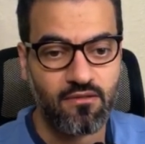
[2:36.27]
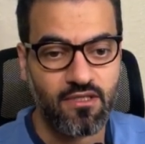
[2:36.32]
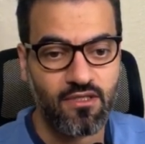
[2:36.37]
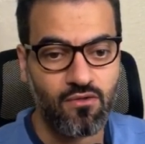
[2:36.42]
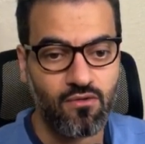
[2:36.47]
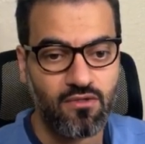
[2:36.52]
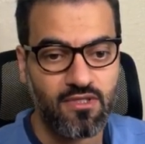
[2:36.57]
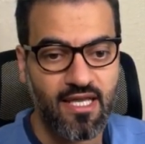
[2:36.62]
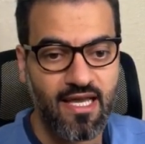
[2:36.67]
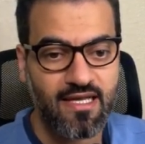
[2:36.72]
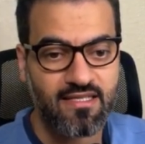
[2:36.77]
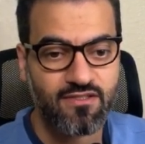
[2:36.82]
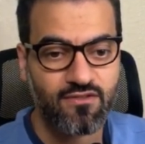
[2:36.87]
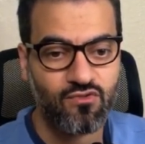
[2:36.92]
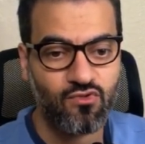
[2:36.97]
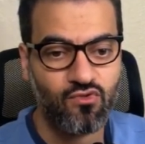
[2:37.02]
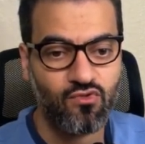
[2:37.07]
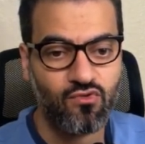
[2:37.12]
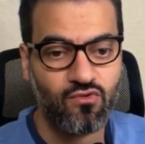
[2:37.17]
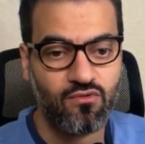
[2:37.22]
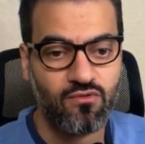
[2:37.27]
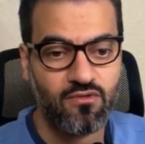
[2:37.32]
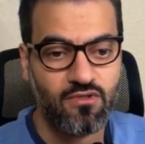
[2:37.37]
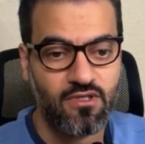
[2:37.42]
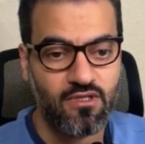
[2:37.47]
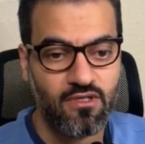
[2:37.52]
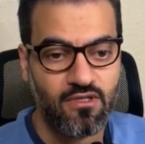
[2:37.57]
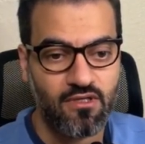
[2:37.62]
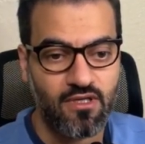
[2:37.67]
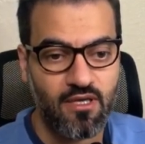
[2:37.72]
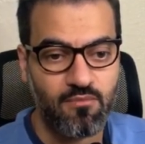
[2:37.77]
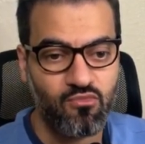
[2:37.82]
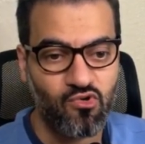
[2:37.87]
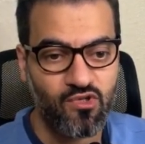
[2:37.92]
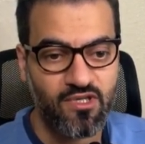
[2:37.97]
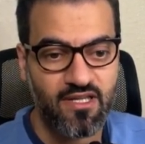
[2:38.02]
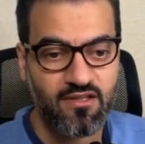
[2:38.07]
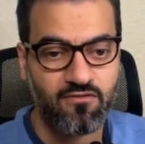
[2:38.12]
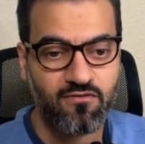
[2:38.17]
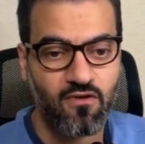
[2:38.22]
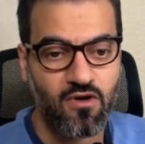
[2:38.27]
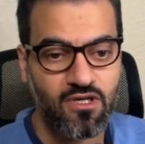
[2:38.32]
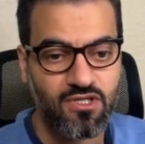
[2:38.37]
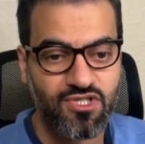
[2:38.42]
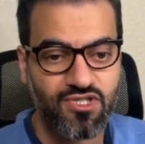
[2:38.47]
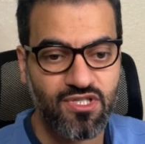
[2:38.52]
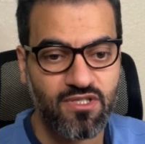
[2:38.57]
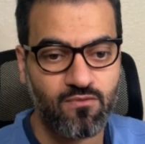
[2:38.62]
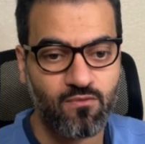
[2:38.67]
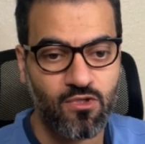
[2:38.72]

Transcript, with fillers: it only has 2 important functions.